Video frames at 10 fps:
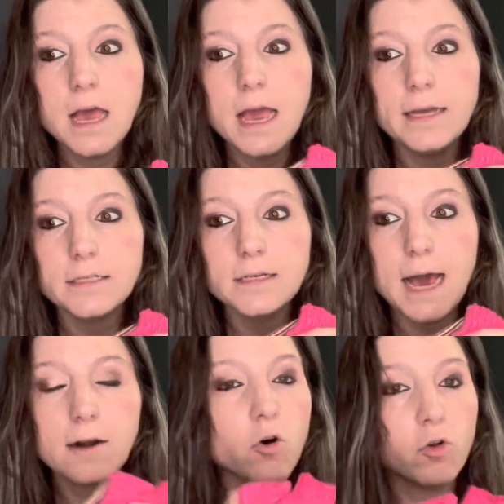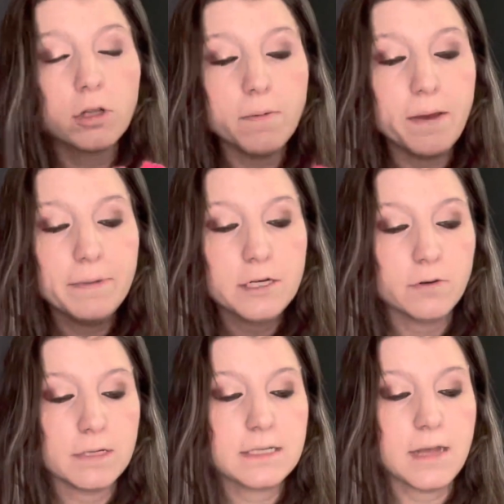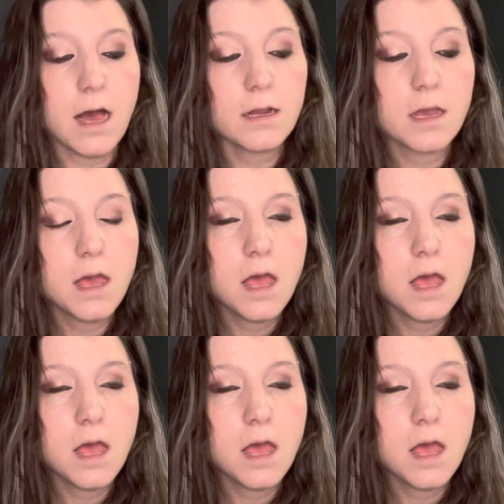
It's not a whole commitment to a sock.